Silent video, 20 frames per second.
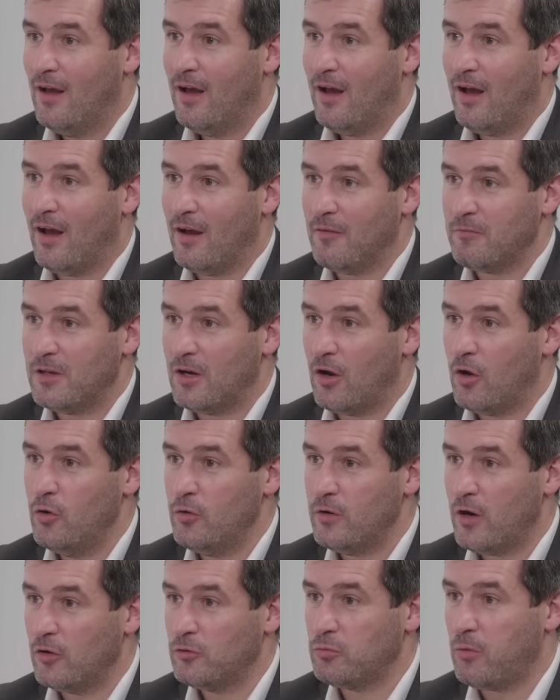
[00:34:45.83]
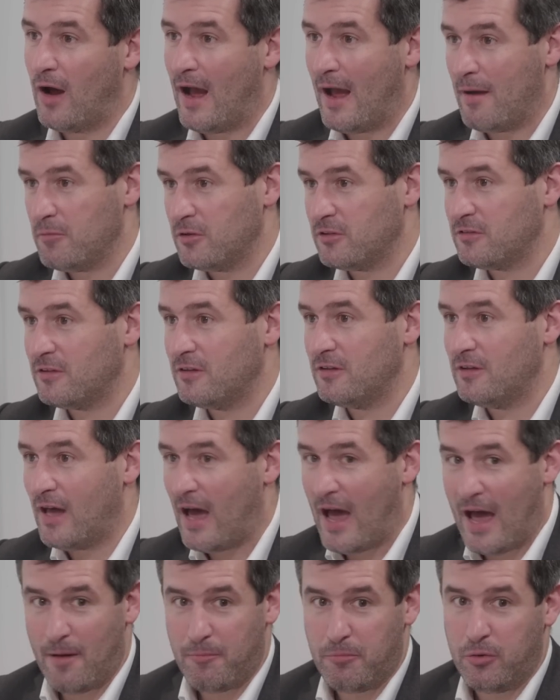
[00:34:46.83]
You know, who knows what Amazon,
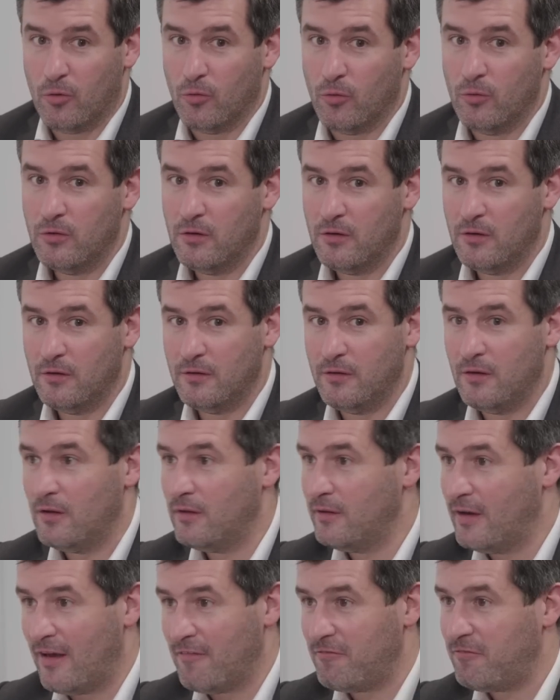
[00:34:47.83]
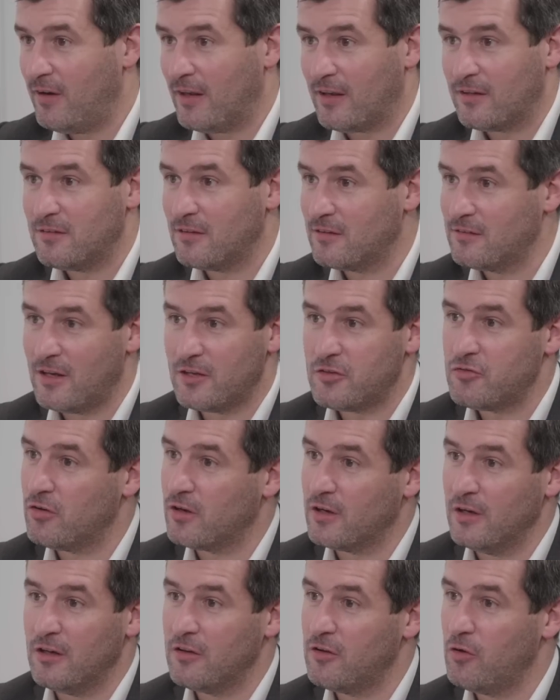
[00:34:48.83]
Apple, Netflix, etc. are
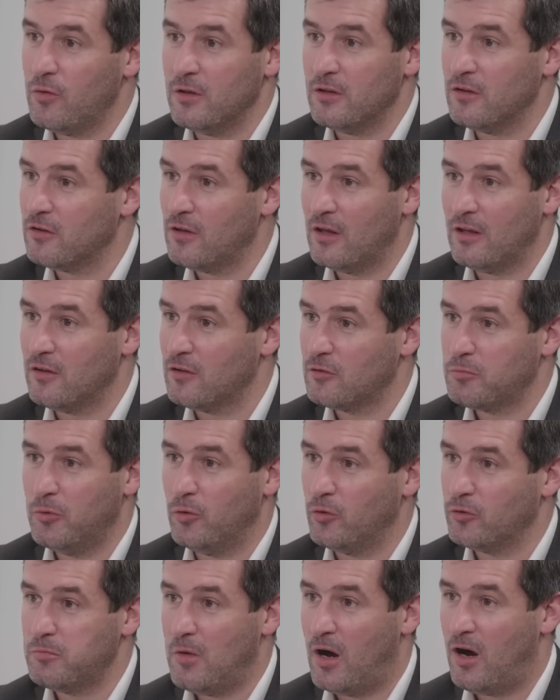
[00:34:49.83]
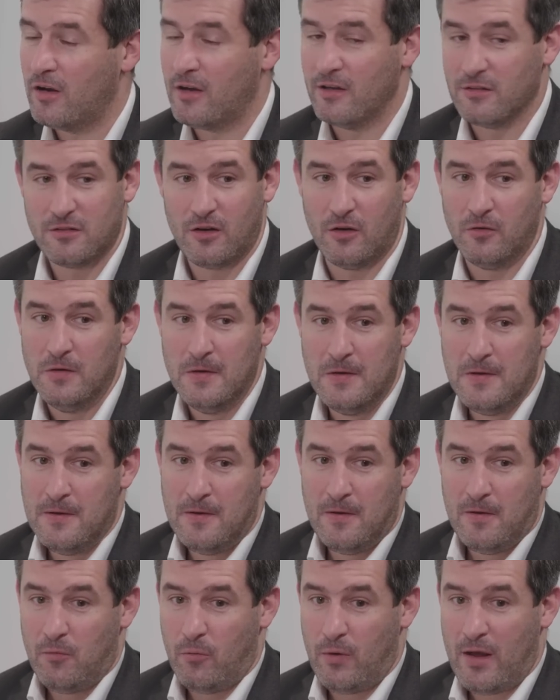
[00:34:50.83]
going to do in the sports market. So
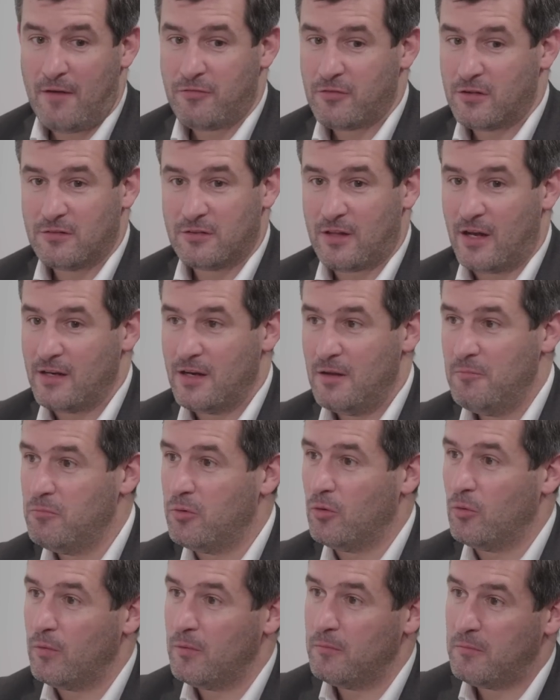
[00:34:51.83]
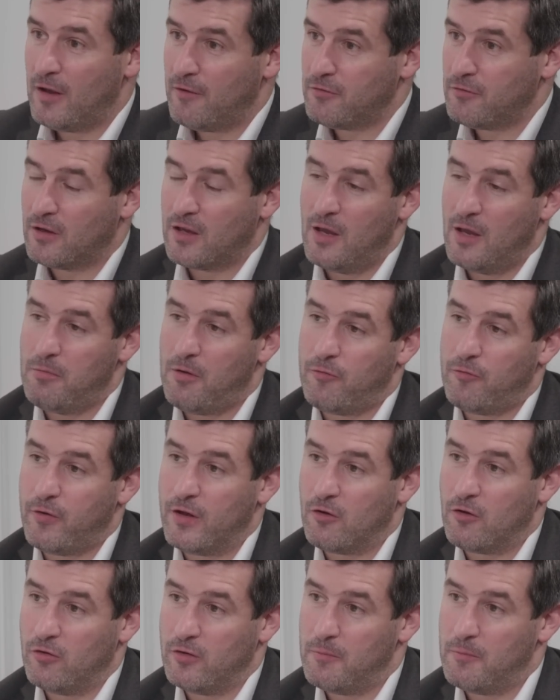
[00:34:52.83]
we have to stay nimble, and we have to keep our
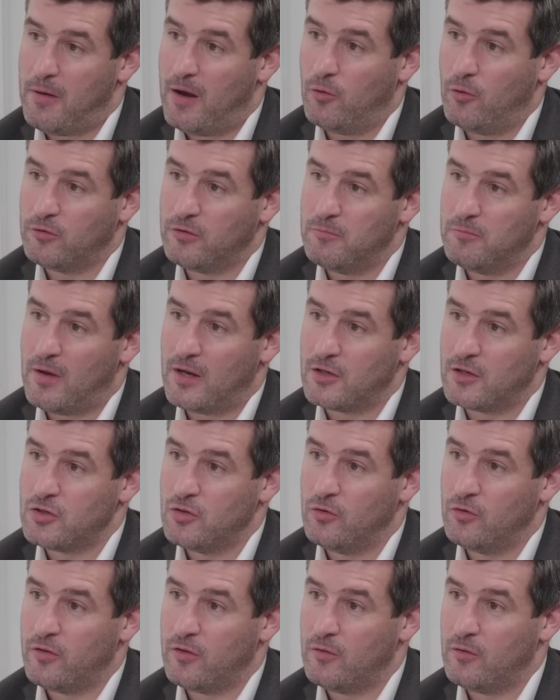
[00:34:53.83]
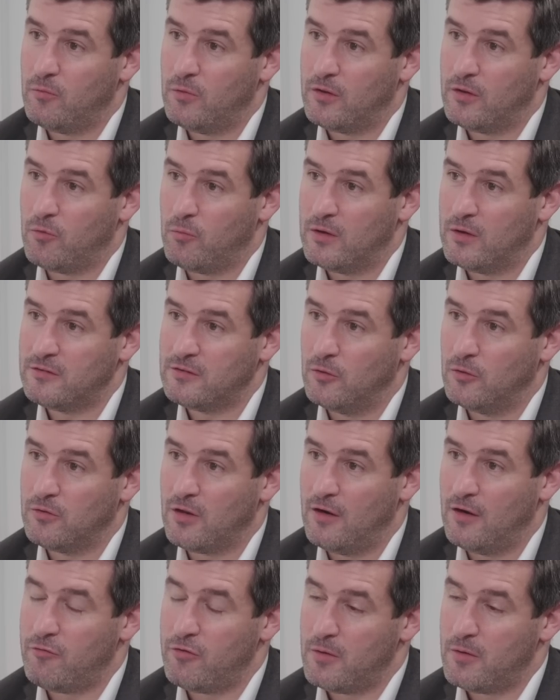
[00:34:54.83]
finger on the pulse and make sure that we're still
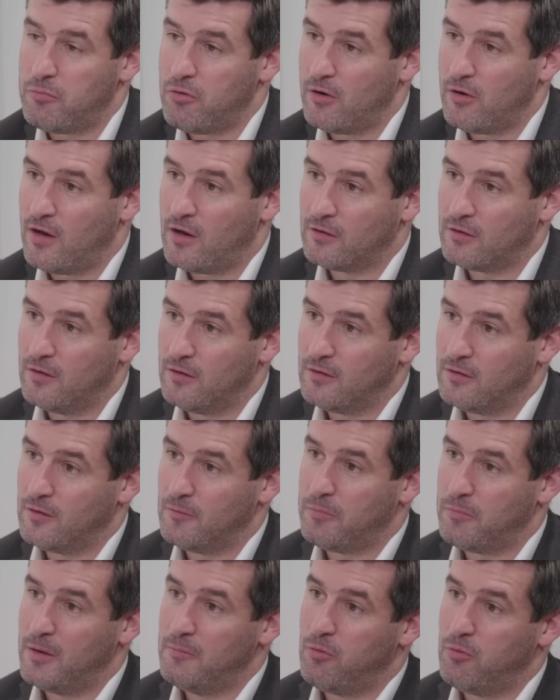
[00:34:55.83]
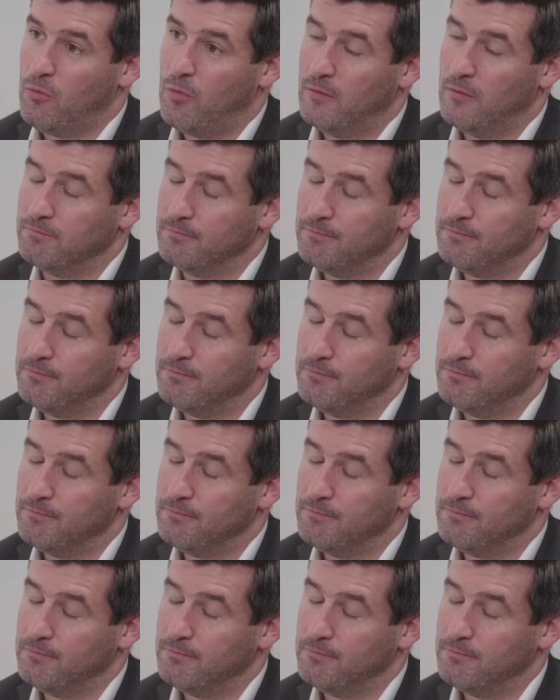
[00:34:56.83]
delivering a product that people want.